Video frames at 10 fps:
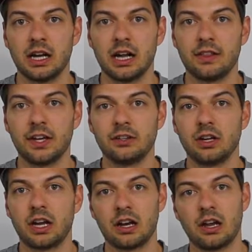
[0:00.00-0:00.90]
And then
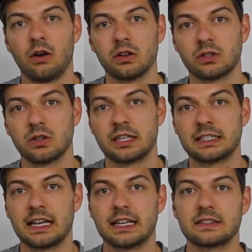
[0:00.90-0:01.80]
you can also
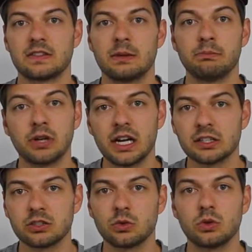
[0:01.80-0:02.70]
access the
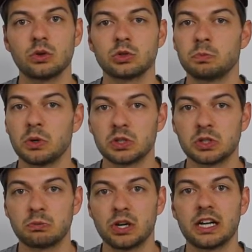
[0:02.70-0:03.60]
brand store,
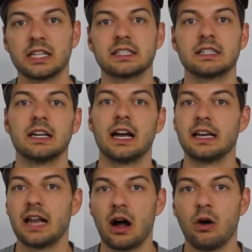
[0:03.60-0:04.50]
sponsored brands,
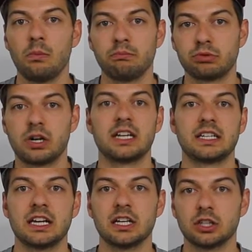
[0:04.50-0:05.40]
and now brand
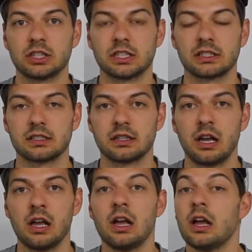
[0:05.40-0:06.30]
analytics.
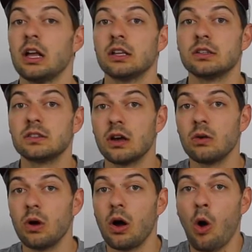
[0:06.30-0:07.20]

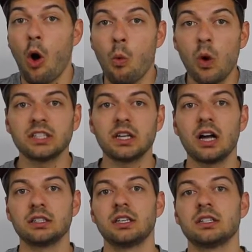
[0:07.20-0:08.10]
So what
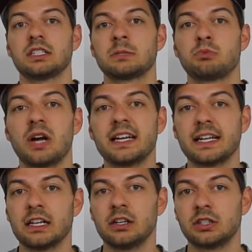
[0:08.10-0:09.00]
data does brand
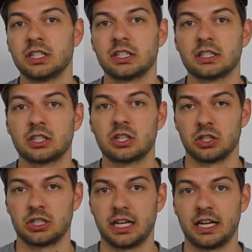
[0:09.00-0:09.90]
analytics
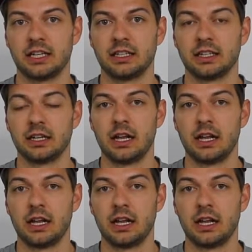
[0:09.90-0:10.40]
contain?